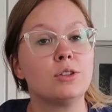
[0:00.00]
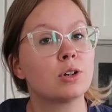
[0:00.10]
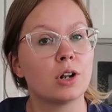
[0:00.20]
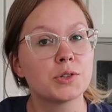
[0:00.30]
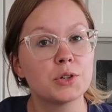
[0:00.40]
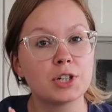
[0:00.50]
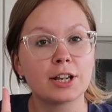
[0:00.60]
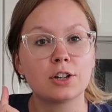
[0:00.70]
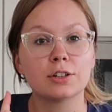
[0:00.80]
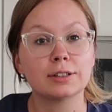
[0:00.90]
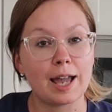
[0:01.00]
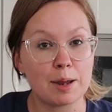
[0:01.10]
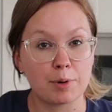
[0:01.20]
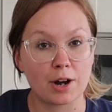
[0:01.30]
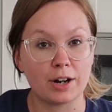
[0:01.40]
You can also check your
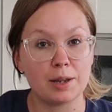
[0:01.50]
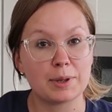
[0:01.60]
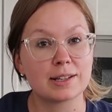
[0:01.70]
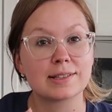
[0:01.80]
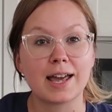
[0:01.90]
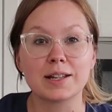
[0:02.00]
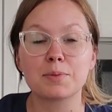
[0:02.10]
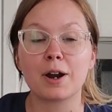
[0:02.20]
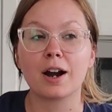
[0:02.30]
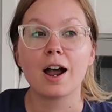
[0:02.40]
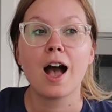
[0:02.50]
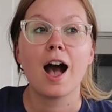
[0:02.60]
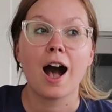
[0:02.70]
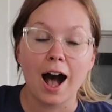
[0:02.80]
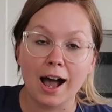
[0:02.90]
library because that's where
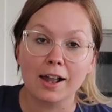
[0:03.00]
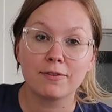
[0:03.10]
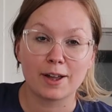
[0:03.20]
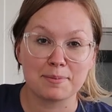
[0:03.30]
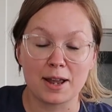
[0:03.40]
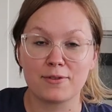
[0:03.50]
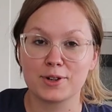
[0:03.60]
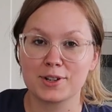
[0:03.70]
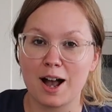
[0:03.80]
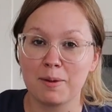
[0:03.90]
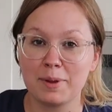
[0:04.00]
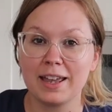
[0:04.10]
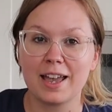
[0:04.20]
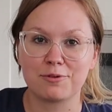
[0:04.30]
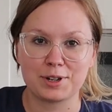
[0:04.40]
I found my first
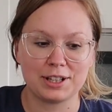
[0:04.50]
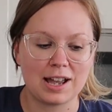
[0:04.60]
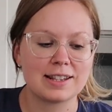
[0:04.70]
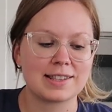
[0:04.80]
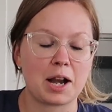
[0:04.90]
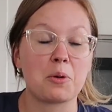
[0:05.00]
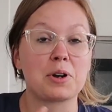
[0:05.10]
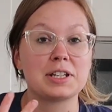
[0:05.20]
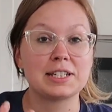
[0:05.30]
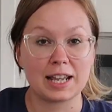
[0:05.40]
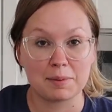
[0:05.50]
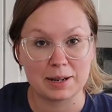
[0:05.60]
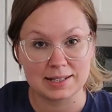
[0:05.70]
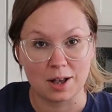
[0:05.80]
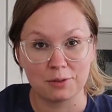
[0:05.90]
copy and realized that I wanted to get it
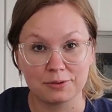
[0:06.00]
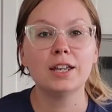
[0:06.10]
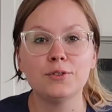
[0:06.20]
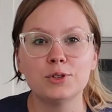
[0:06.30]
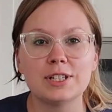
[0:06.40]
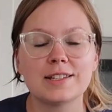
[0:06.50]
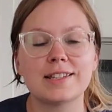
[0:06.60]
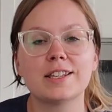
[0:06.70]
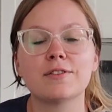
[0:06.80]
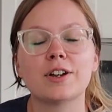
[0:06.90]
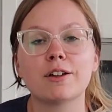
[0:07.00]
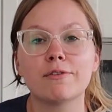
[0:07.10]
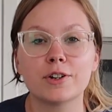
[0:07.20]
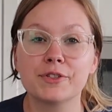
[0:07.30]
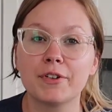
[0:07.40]
myself. If you didn't see the very
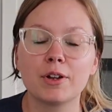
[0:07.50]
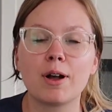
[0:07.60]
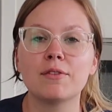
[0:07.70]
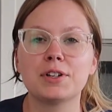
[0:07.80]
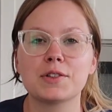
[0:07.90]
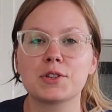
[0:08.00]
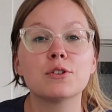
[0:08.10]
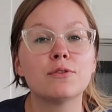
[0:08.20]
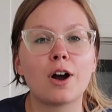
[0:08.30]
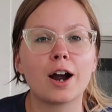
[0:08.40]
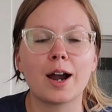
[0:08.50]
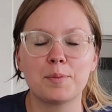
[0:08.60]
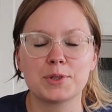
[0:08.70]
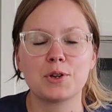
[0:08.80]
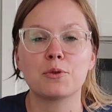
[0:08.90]
first video I've done so far,
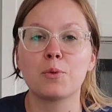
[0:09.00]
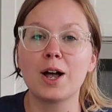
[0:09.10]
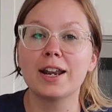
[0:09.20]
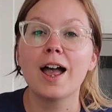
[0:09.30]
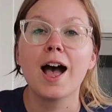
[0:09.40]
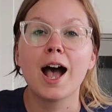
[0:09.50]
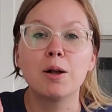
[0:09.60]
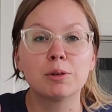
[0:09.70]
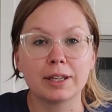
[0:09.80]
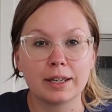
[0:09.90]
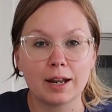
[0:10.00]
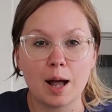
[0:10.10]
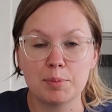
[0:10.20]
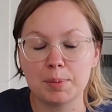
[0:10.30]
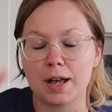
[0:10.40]
episode 1, I will link it
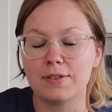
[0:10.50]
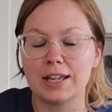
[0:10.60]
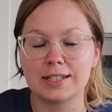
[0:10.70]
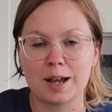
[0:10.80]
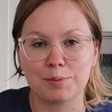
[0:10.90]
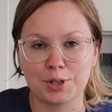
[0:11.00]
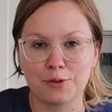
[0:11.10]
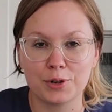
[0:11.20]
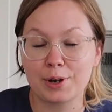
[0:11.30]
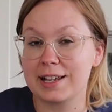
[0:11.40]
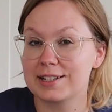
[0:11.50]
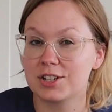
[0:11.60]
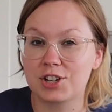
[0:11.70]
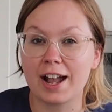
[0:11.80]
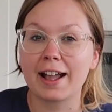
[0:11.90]
up above and down below for you guys to
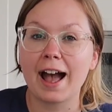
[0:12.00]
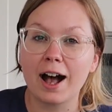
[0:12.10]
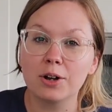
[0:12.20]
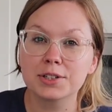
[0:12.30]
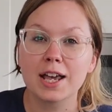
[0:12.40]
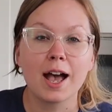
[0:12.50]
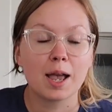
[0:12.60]
check out.